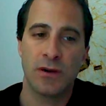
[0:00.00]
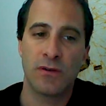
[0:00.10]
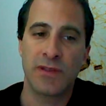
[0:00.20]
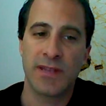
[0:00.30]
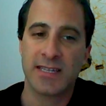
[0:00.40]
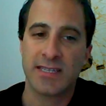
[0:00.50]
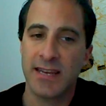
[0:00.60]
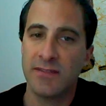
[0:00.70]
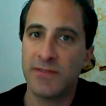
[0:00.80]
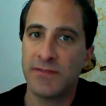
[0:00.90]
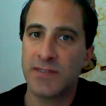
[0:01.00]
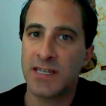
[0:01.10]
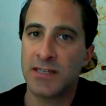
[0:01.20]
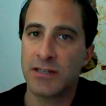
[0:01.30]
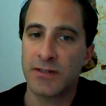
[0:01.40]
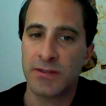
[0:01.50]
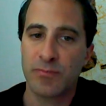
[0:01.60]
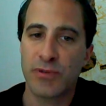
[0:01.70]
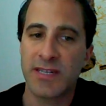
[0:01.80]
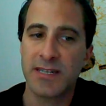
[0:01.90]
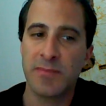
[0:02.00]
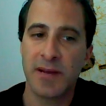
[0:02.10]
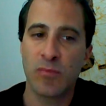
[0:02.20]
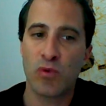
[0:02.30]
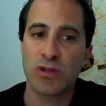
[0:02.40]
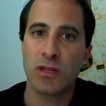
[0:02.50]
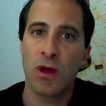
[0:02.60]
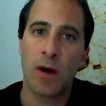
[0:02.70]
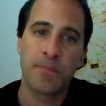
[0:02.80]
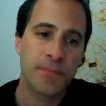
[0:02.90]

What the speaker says: over the next 10 to 15 years, predicted by Moore's Law,